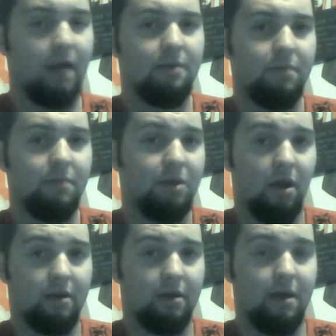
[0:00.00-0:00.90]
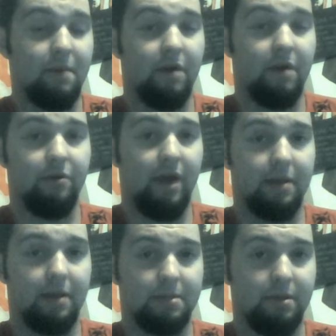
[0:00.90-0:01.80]
I can be talking out of my own
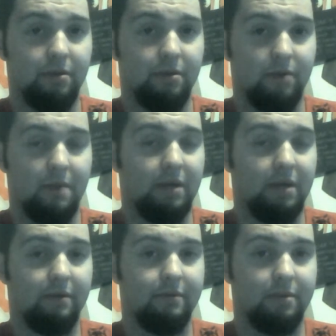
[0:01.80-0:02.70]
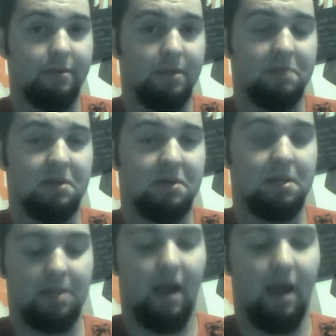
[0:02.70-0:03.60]
ass too. I mean, just
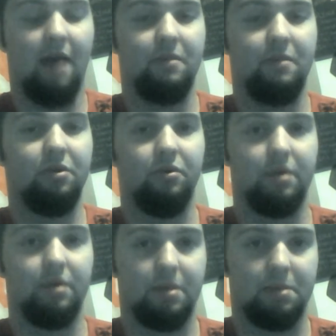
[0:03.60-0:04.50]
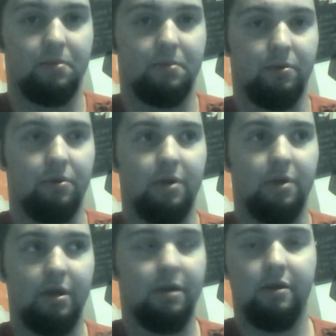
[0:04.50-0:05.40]
because I've been doing this for
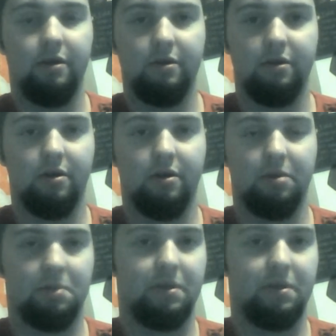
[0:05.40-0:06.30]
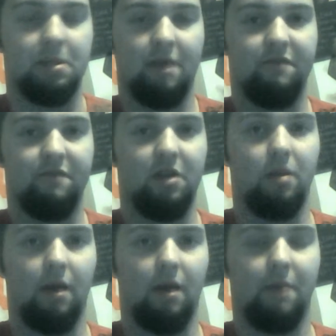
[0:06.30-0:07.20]
you know, just because I've
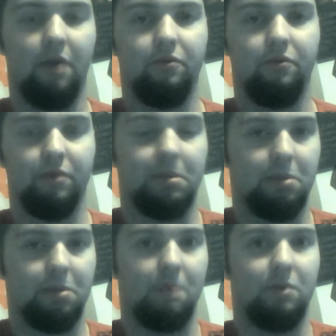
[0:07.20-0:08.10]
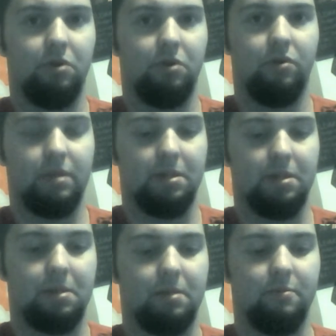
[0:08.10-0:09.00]
done a lot of my own research and been doing
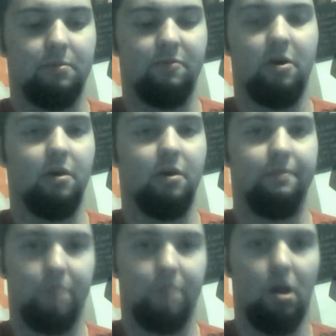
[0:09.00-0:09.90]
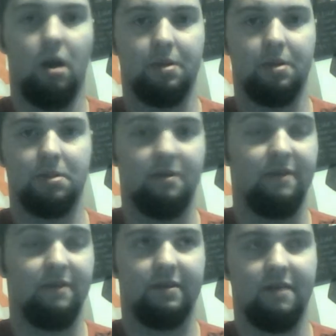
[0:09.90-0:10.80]
this um, blog and
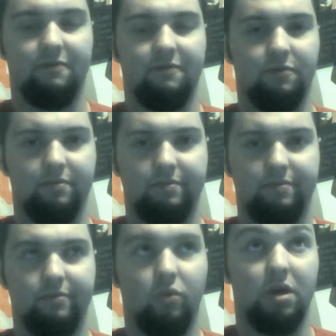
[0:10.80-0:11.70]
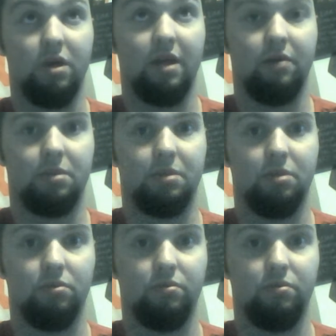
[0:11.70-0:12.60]
stuff like that for what now
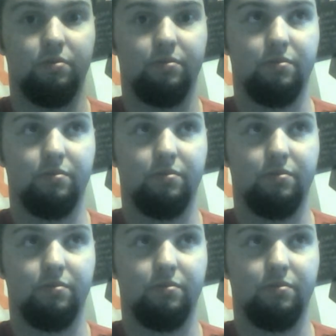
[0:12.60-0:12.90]
two